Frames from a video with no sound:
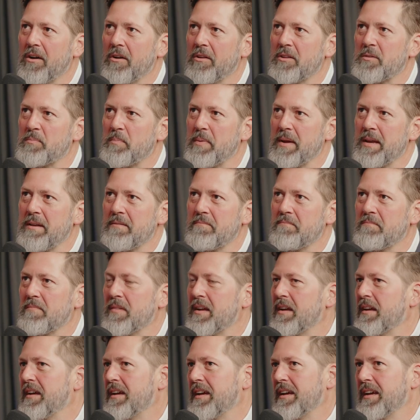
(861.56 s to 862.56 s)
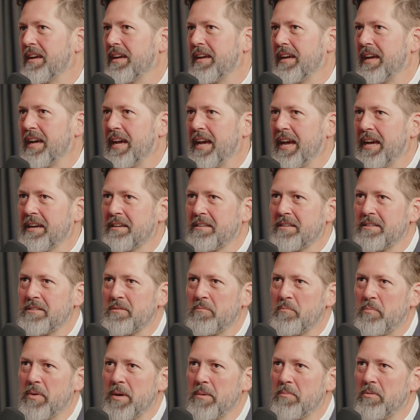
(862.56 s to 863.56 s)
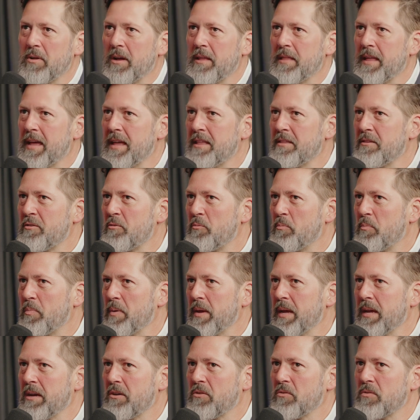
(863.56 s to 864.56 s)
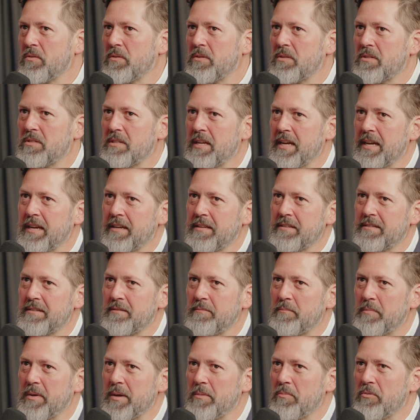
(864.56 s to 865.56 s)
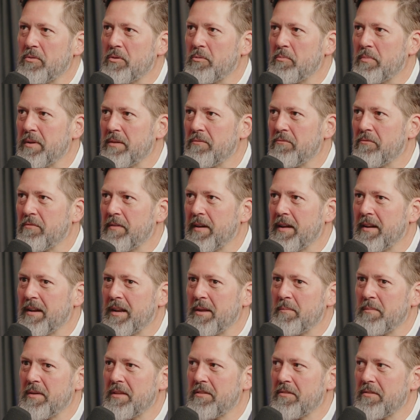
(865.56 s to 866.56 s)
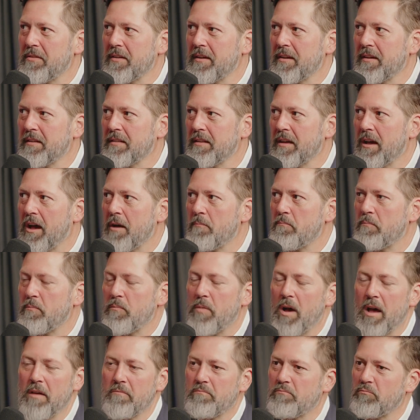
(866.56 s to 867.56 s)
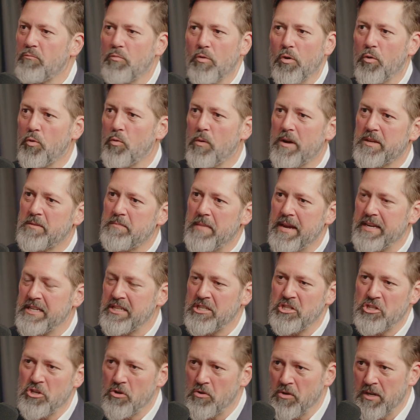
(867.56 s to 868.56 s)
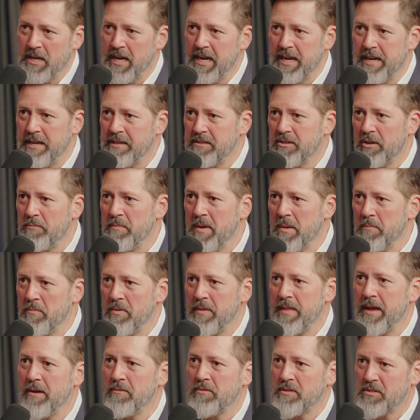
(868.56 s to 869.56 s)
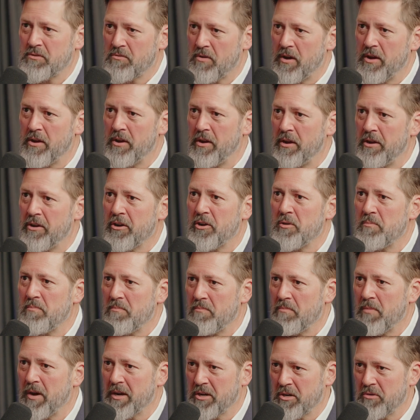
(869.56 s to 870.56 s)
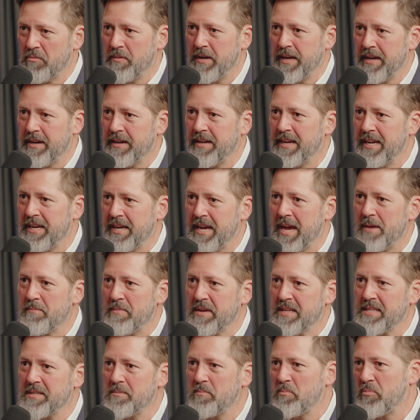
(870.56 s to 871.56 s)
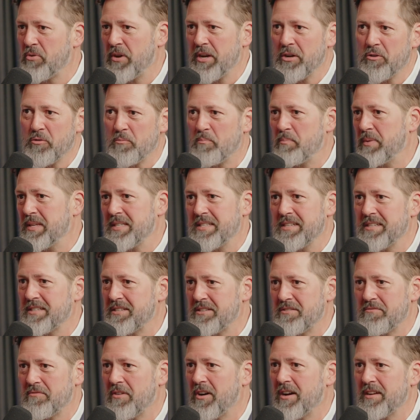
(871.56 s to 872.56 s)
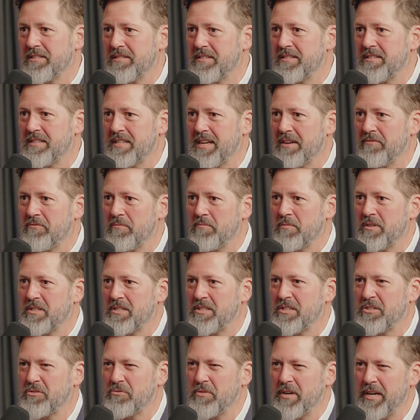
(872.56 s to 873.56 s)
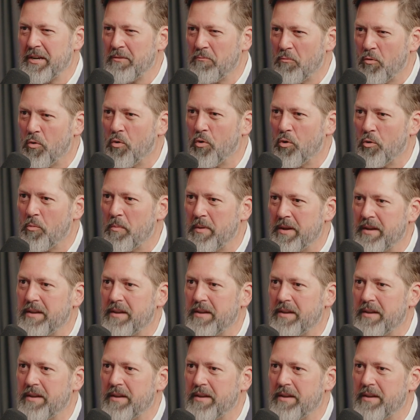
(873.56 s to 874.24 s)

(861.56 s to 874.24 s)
There's been actors and people like that have been good singers, and people that have been fun. Let me think. That I always mention John Key, because I remember that was quite early on in my career, and he gave me some pretty good business advice and stuff, and was just really warm